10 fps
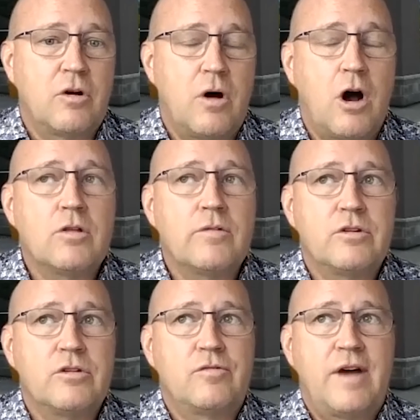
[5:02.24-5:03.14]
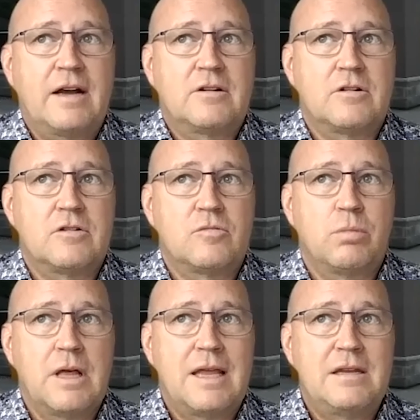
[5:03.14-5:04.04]
all of those factors
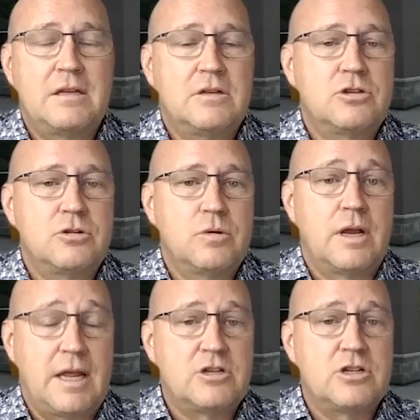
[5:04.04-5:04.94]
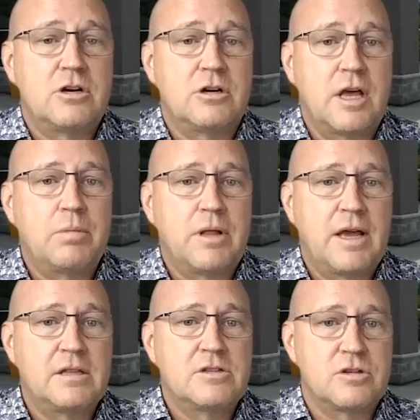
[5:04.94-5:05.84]
blend into an engineered light
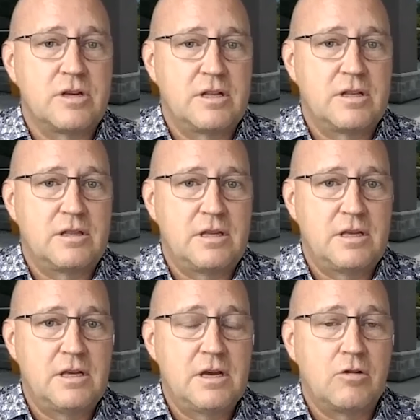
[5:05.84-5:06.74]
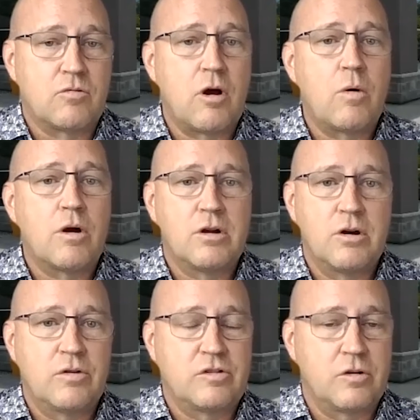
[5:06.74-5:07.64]
plan so that the grower
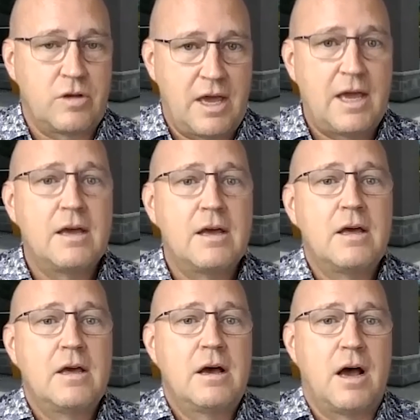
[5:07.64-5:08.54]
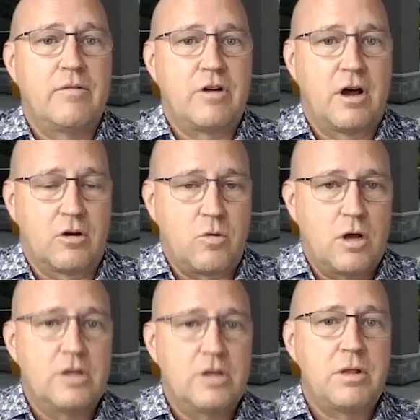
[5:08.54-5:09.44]
knows, okay, I've got a
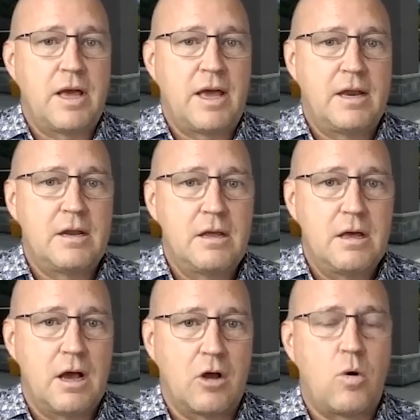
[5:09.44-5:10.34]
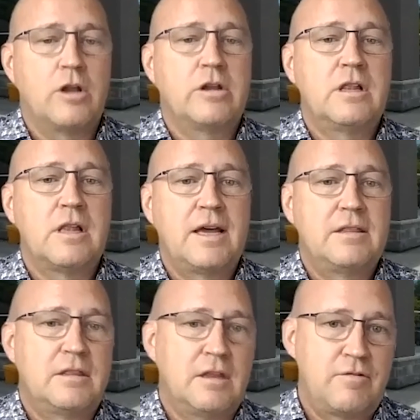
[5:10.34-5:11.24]
quality plan, a quality
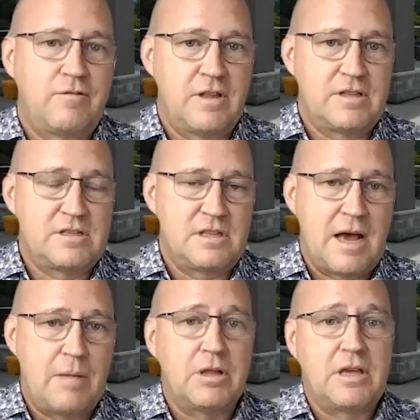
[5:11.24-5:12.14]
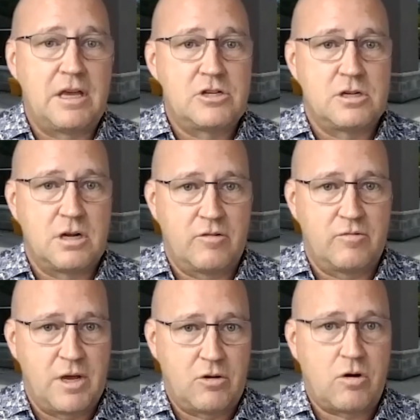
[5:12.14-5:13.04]
light that fits the application of
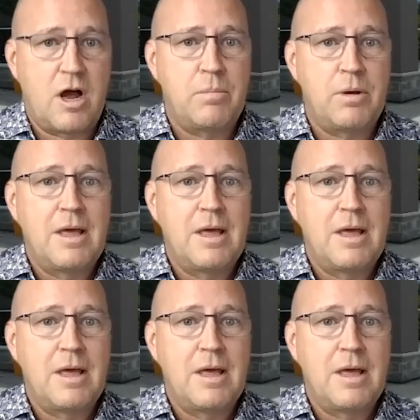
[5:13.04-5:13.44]
my crop,